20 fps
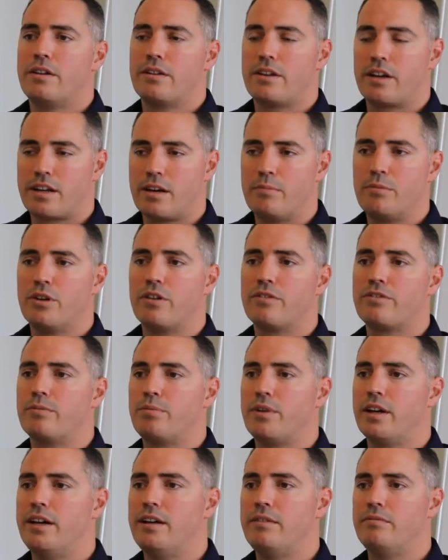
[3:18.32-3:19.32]
They can be off the
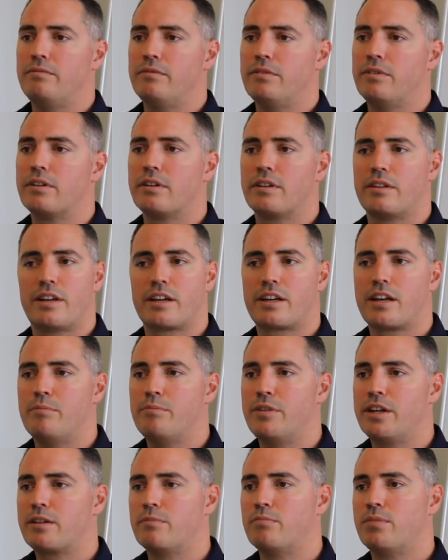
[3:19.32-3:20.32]
plan and they can
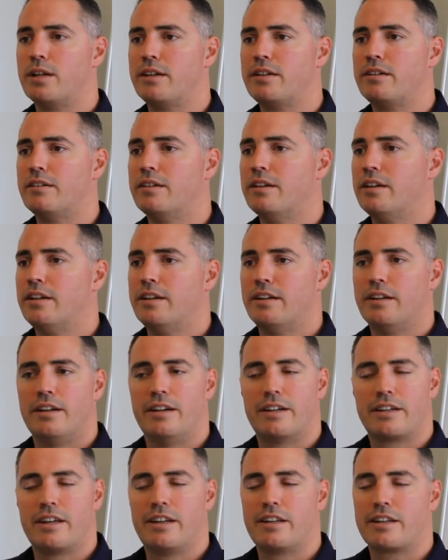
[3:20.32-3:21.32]
be complete.
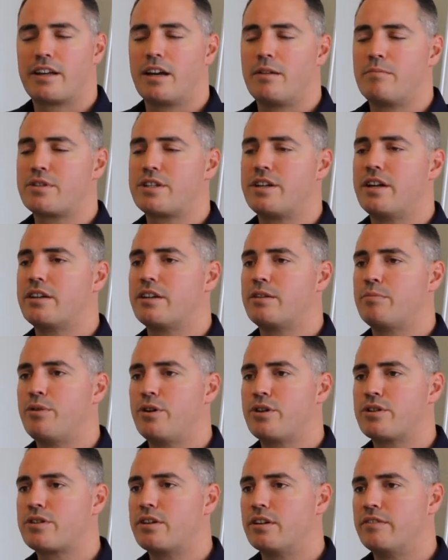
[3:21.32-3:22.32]
Again, it comes down to the
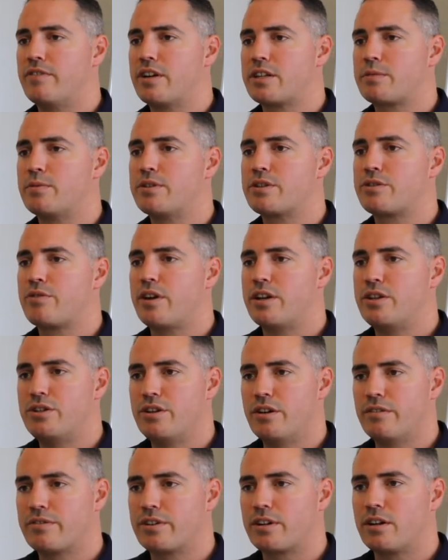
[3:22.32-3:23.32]
personal investment
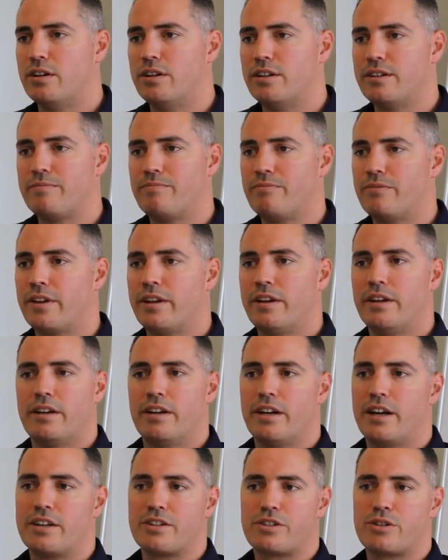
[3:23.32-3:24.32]
strategy of the client
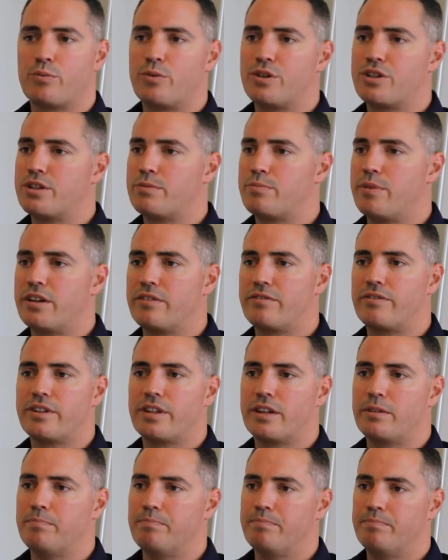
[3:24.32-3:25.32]
as to which is better for
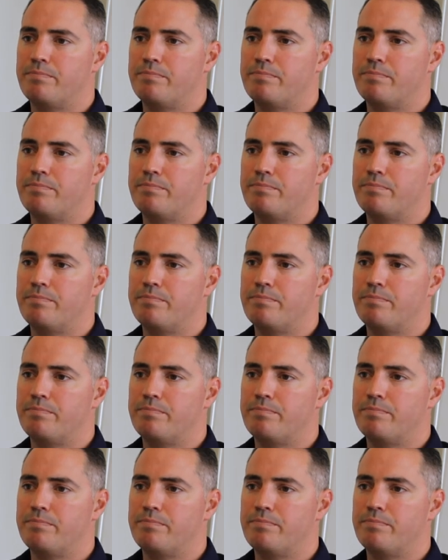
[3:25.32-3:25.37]
them.